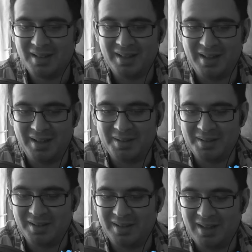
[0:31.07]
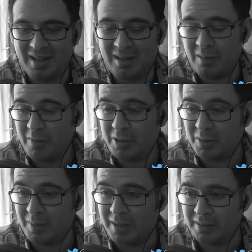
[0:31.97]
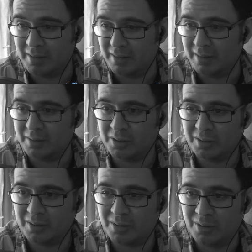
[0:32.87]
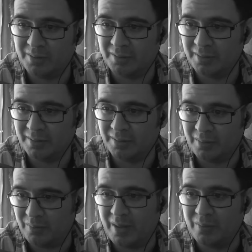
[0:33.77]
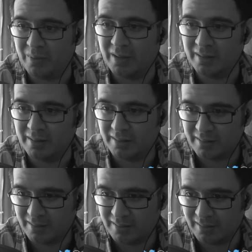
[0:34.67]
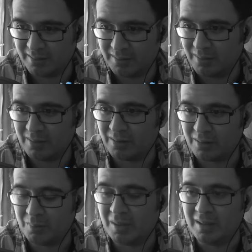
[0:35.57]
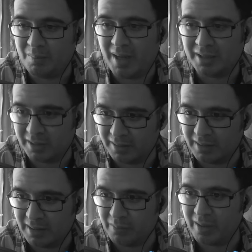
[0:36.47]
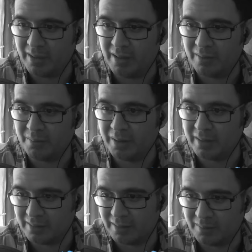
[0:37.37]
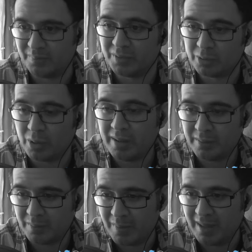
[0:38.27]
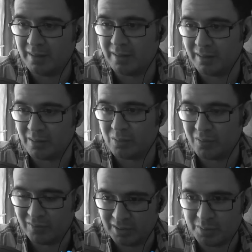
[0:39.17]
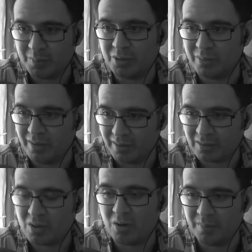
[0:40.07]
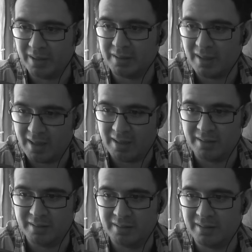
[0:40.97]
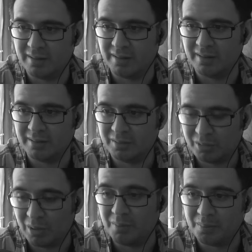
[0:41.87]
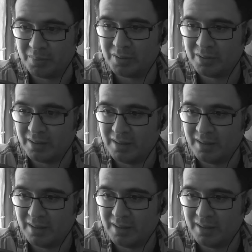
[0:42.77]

And I love it just because it's gotten the right wing, they're completely batshit insane right now, because they're trying to make the equivalence between this comment and Trump's